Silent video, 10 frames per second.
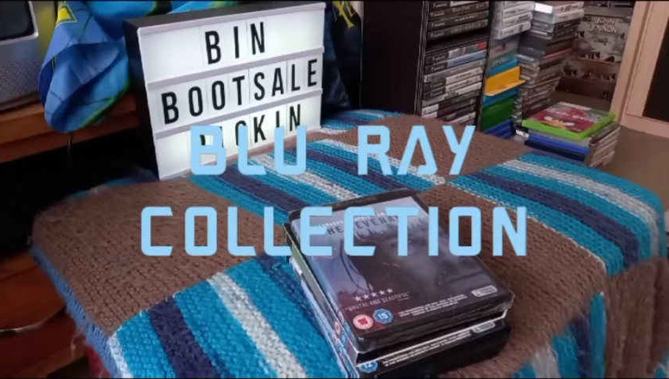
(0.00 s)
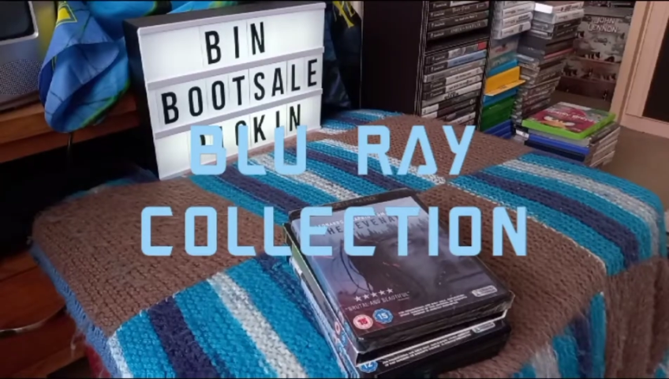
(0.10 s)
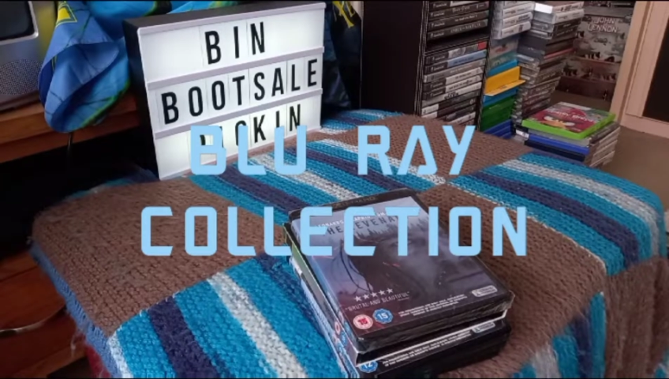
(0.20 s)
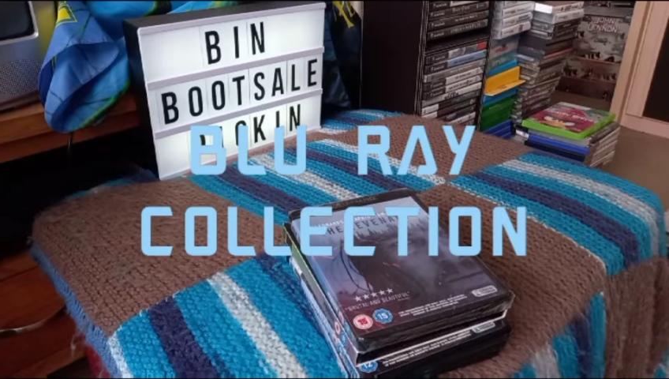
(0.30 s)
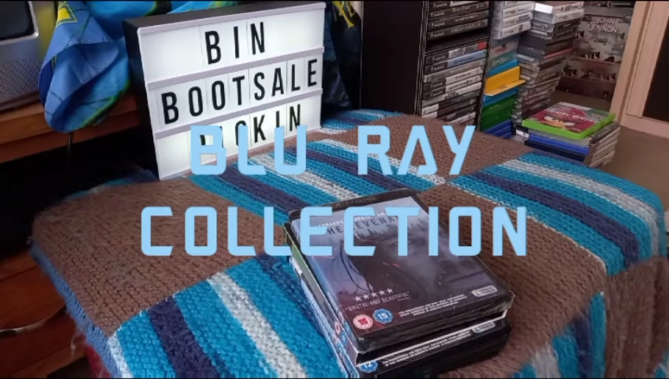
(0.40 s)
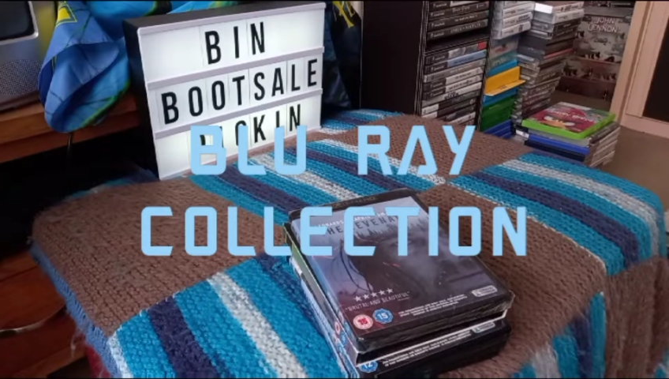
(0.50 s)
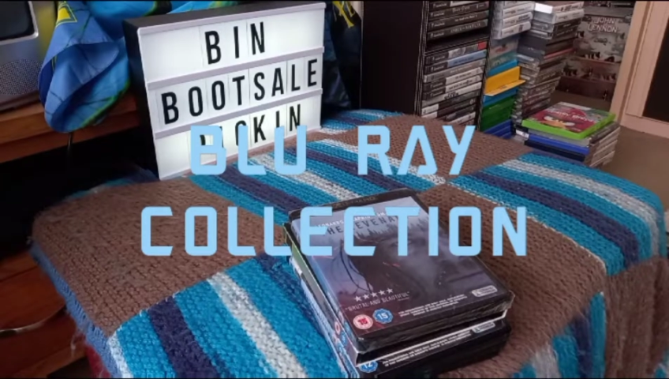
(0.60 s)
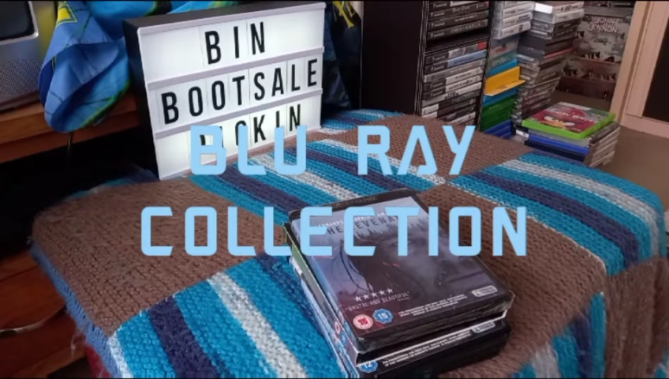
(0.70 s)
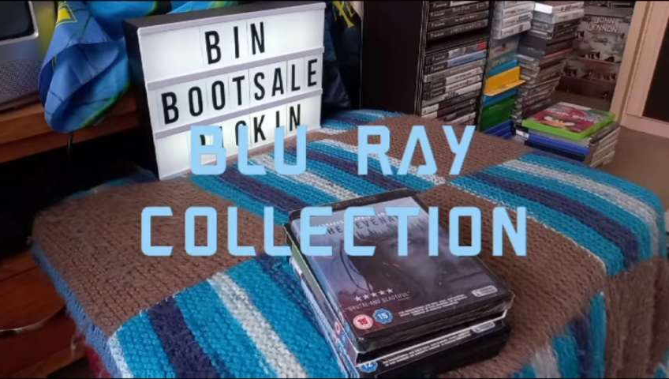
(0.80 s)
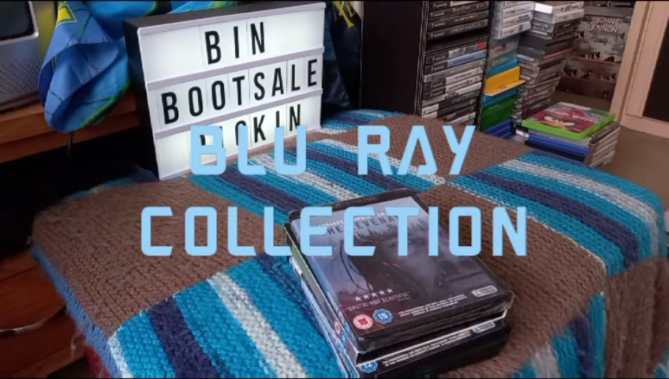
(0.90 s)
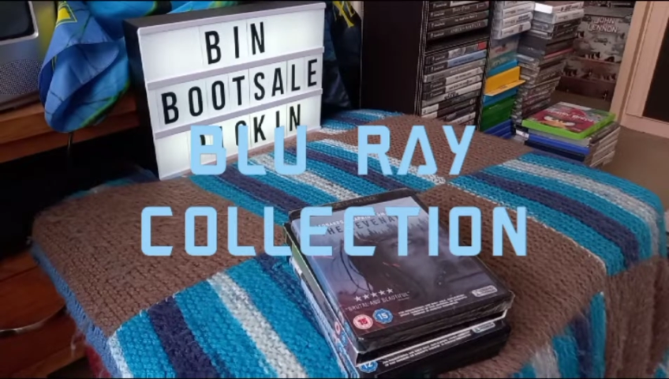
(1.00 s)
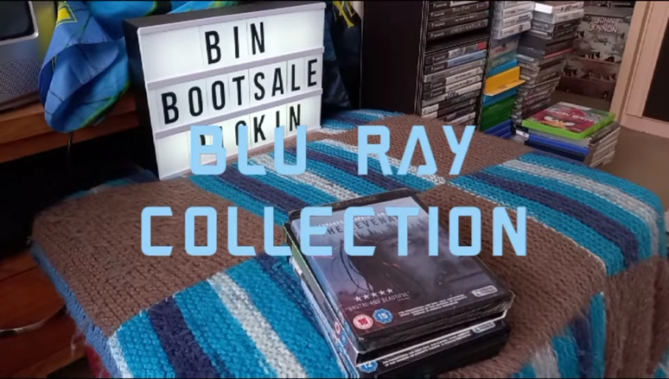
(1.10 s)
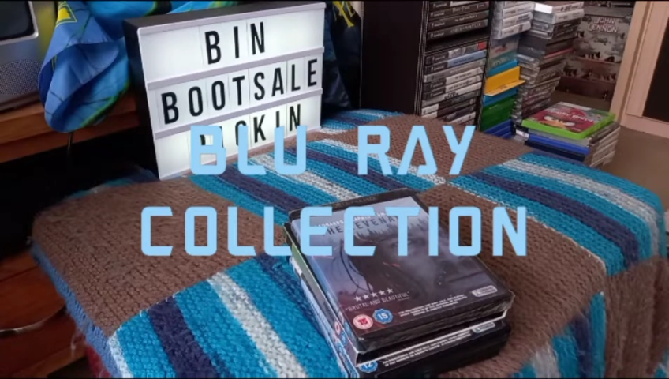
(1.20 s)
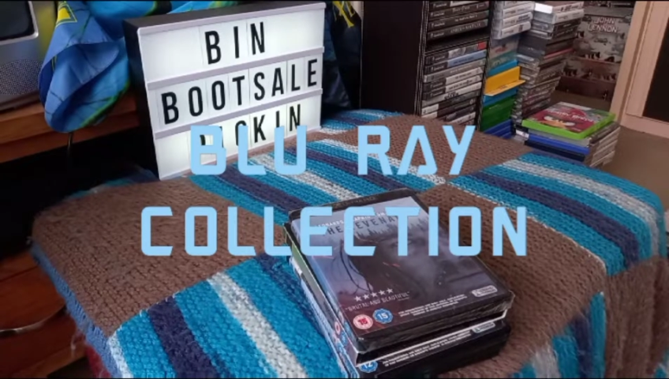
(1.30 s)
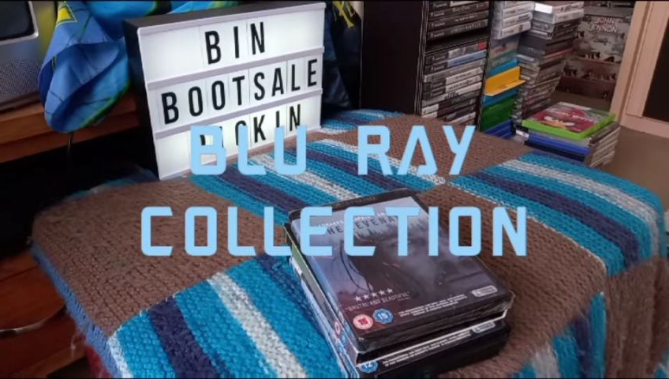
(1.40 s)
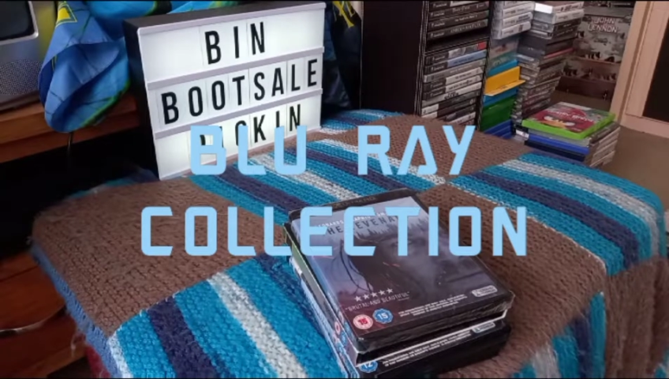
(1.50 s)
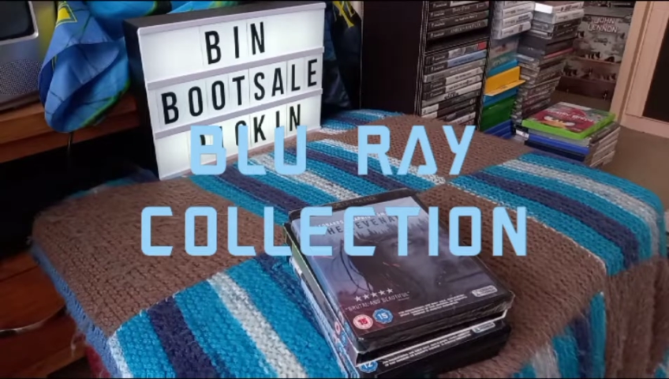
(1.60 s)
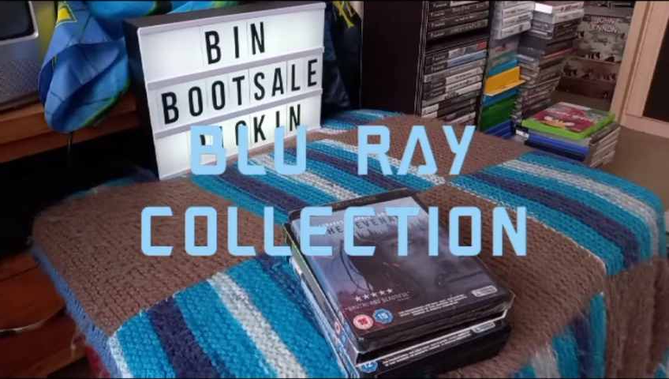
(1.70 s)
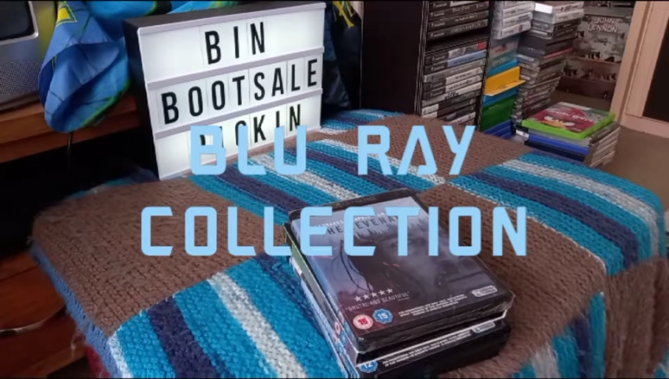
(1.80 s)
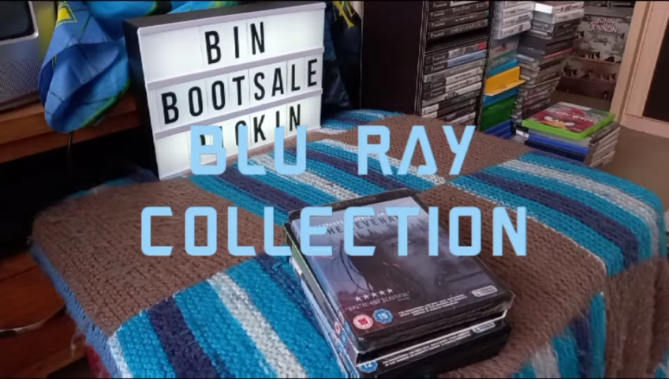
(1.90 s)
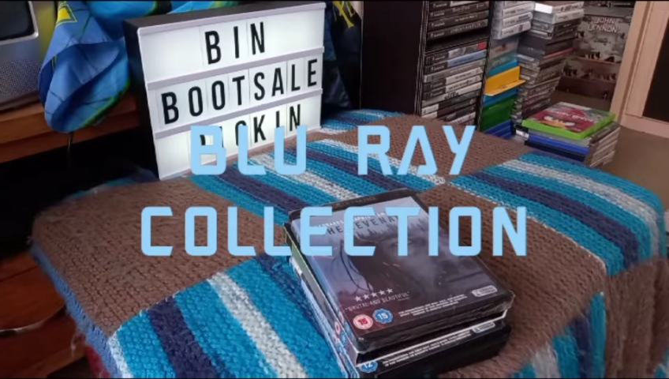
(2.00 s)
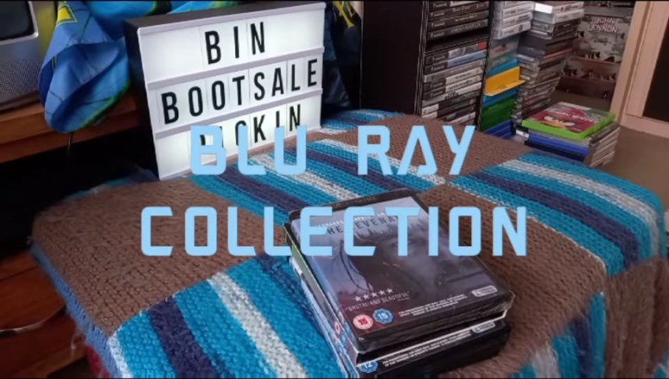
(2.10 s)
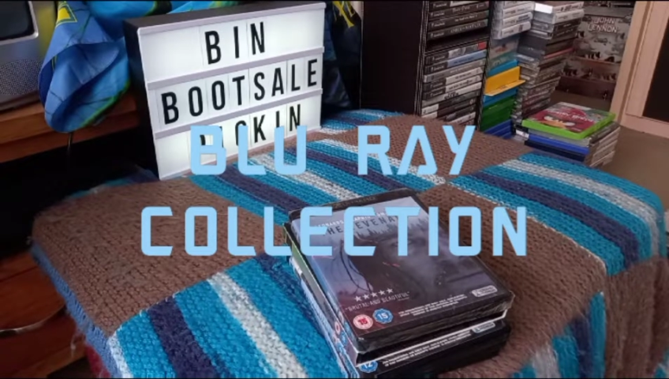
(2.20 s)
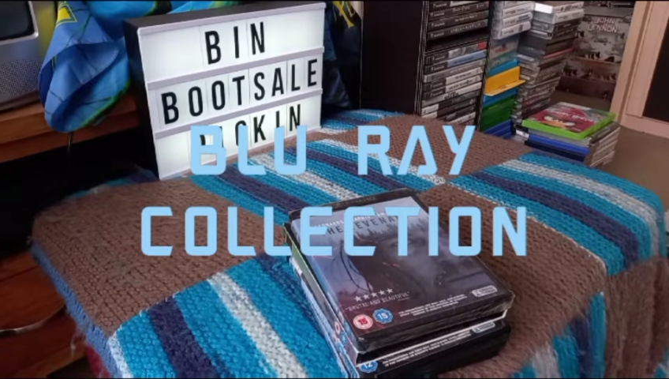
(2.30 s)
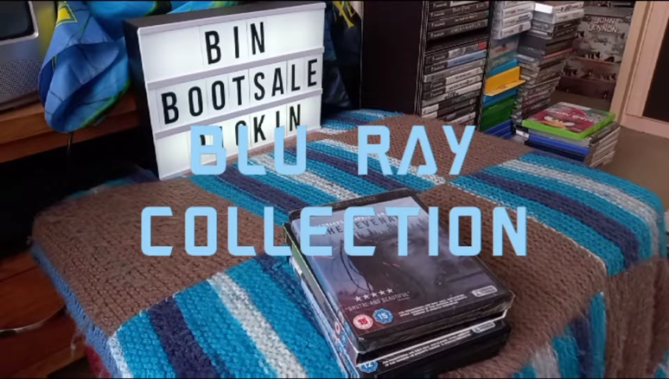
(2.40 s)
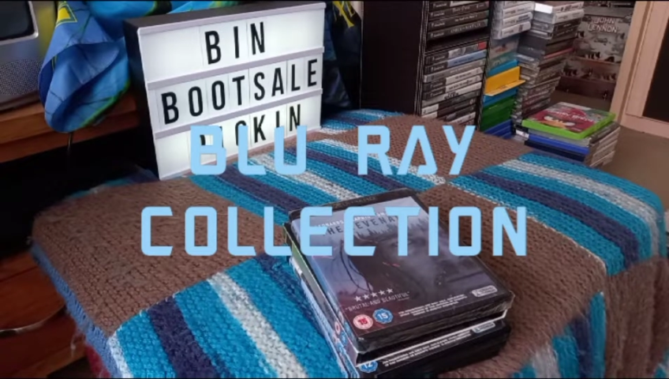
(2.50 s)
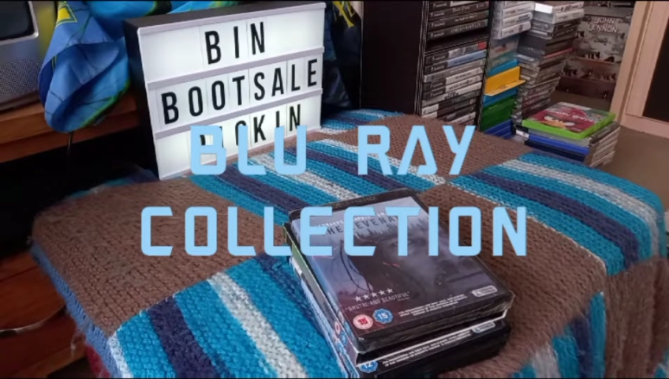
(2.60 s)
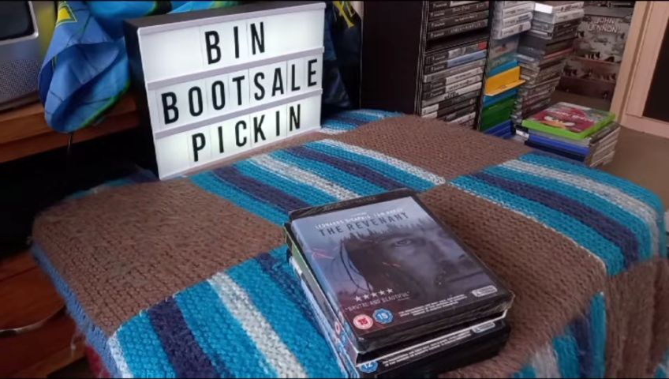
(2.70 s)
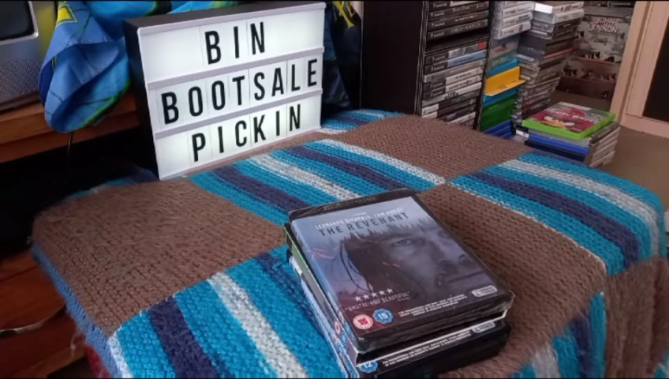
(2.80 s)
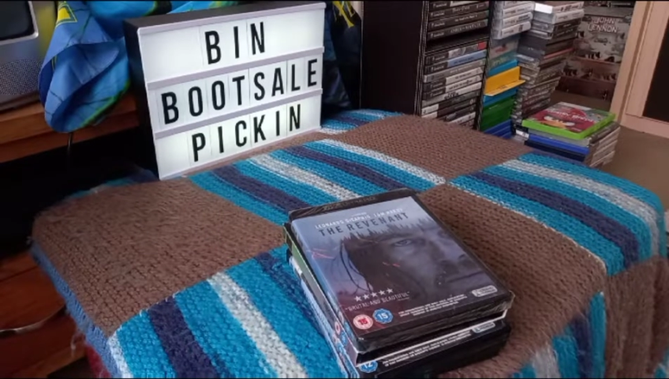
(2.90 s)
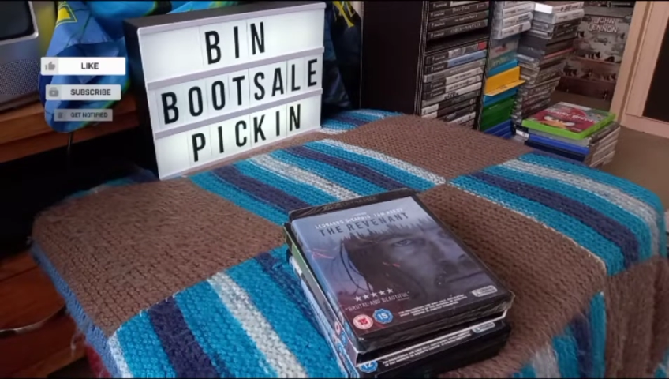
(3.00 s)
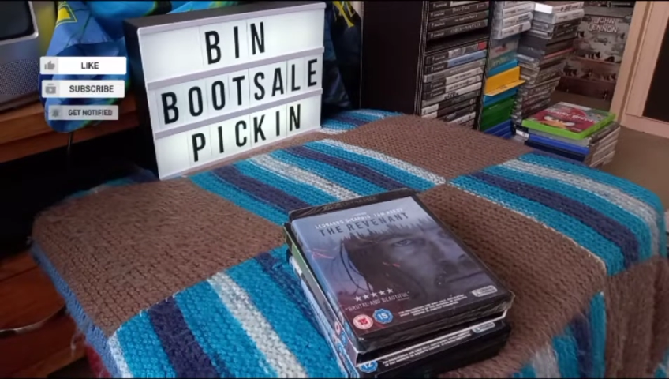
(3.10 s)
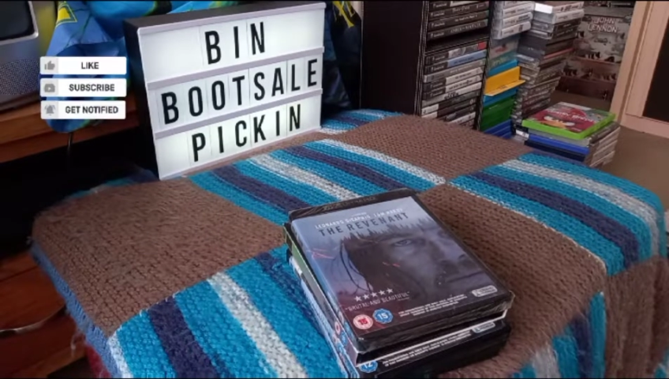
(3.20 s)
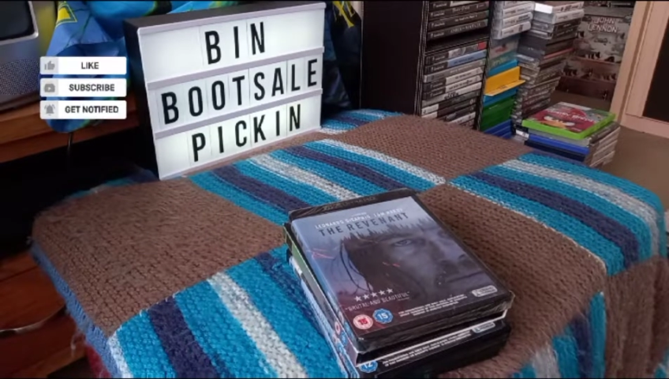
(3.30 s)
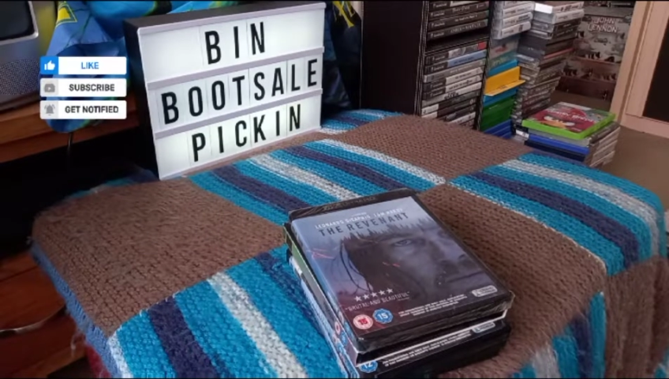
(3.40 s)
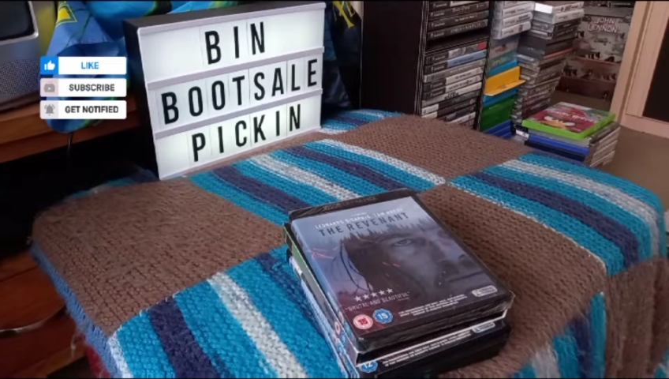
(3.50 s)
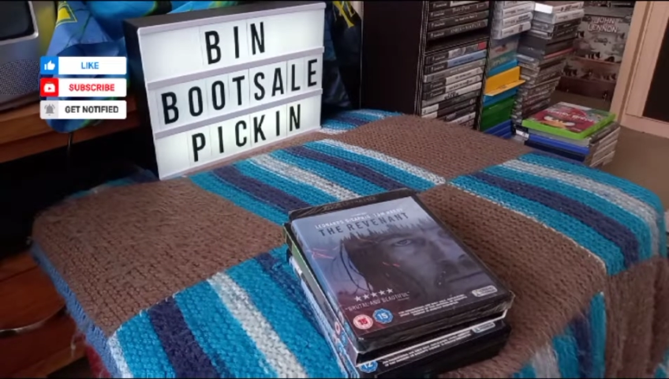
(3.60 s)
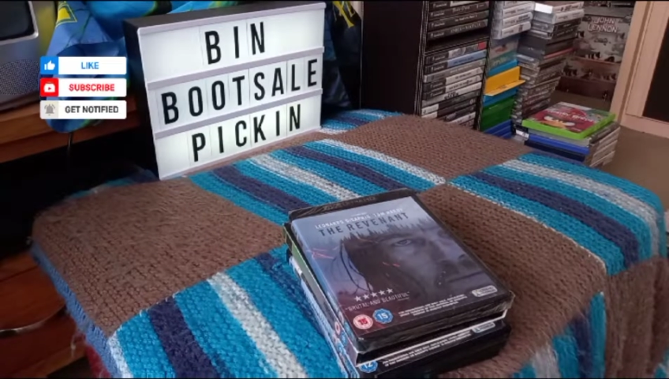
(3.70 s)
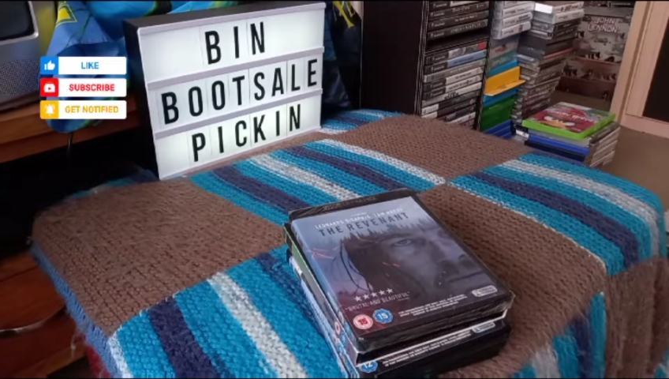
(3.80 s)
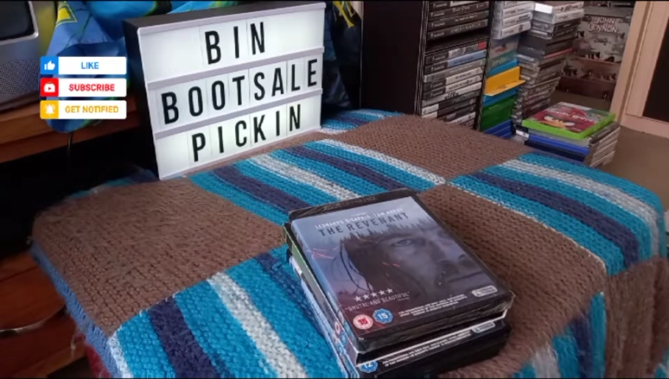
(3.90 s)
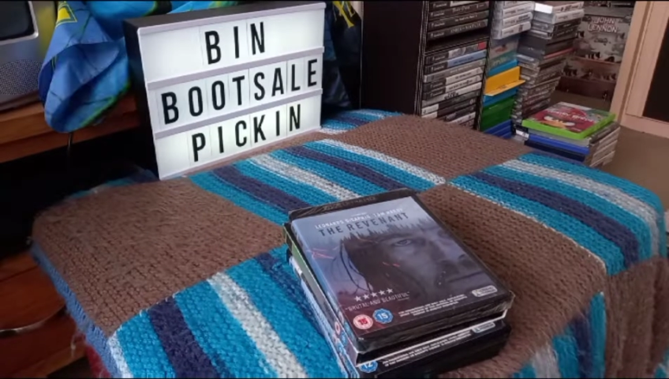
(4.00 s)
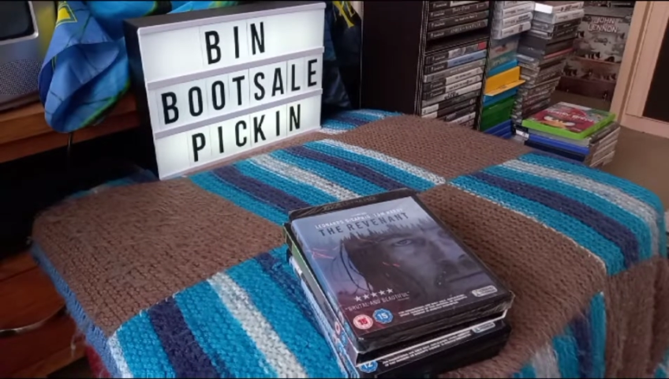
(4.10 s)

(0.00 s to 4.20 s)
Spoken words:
Nobody's mouth can be seen.